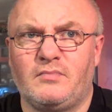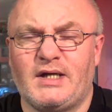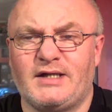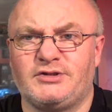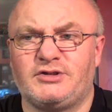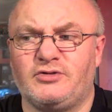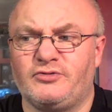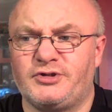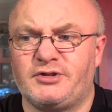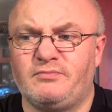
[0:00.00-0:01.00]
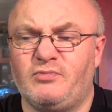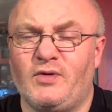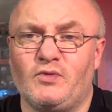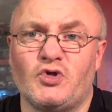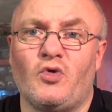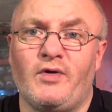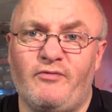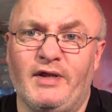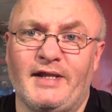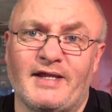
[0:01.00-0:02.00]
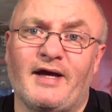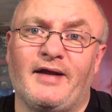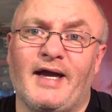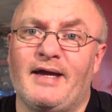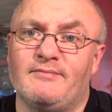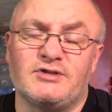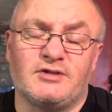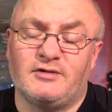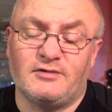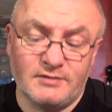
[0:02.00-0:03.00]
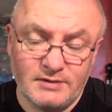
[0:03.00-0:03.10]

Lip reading: as such, but it was only really that game, so